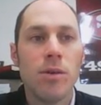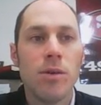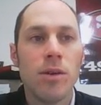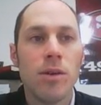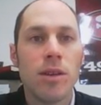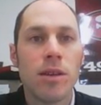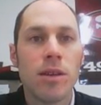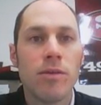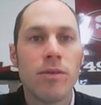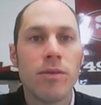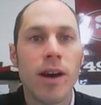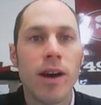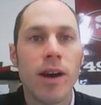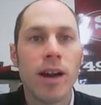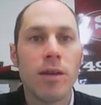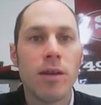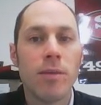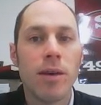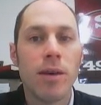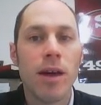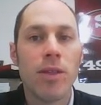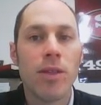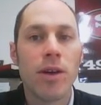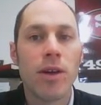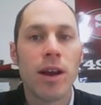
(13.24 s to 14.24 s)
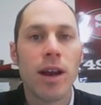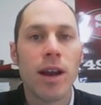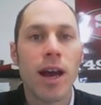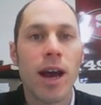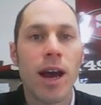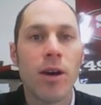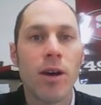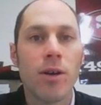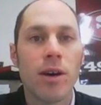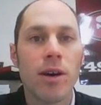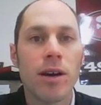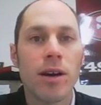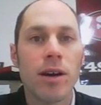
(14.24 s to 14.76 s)
with the final method on
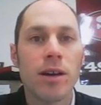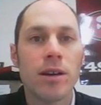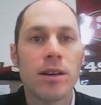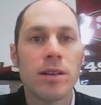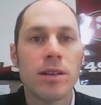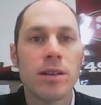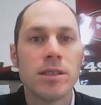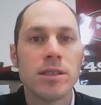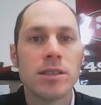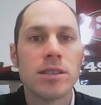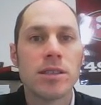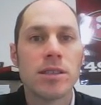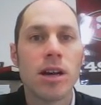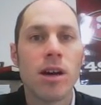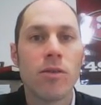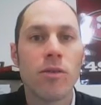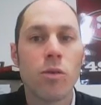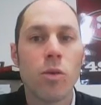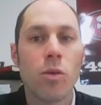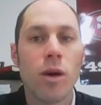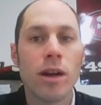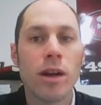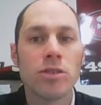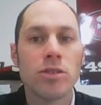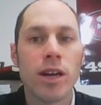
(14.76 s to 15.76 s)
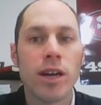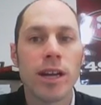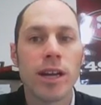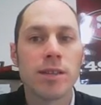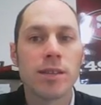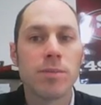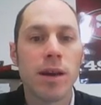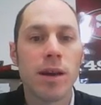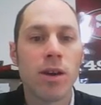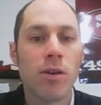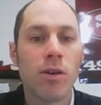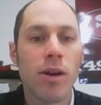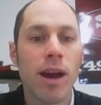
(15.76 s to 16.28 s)
how to solve quadratics
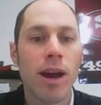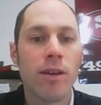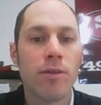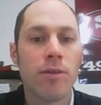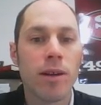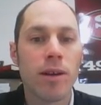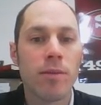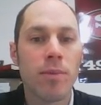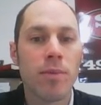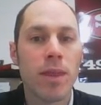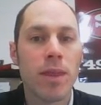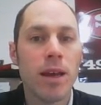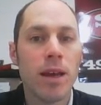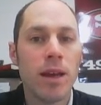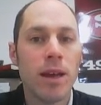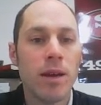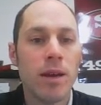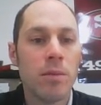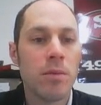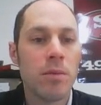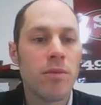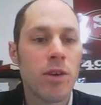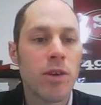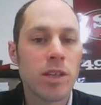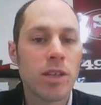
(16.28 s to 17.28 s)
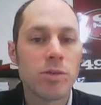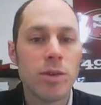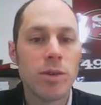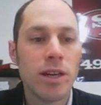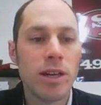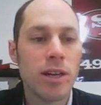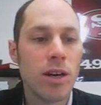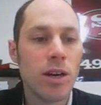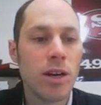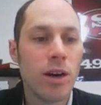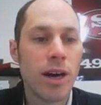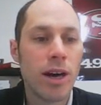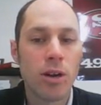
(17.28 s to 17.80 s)
by graphing. First, we need
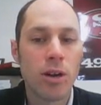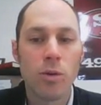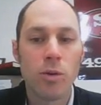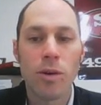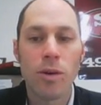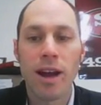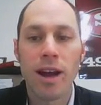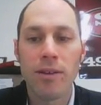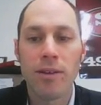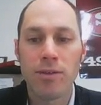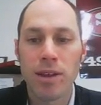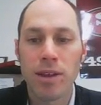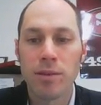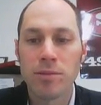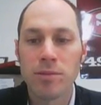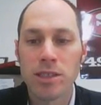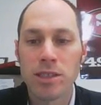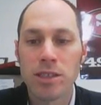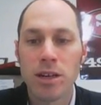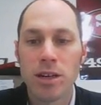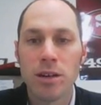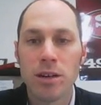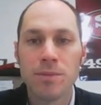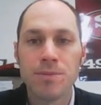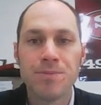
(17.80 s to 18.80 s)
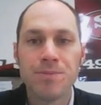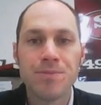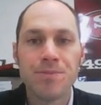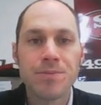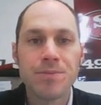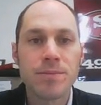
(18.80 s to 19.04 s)
to know how to graph them. So